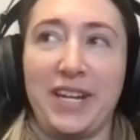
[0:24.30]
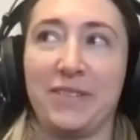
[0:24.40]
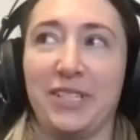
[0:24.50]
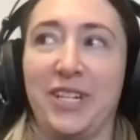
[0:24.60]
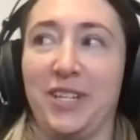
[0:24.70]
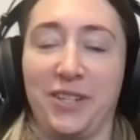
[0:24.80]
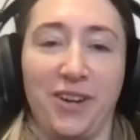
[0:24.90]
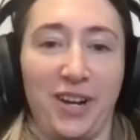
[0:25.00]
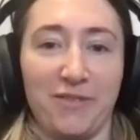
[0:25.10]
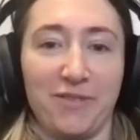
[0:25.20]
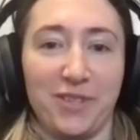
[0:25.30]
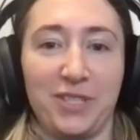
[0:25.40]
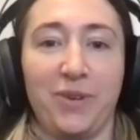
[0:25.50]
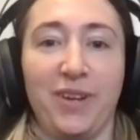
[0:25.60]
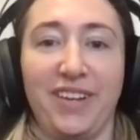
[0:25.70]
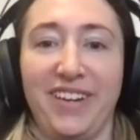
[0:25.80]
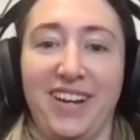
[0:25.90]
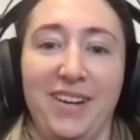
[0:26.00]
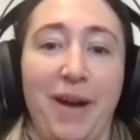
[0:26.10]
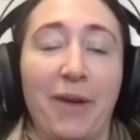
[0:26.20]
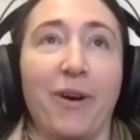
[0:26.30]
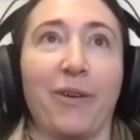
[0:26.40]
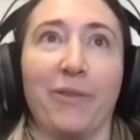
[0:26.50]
really take the credit for this one. I work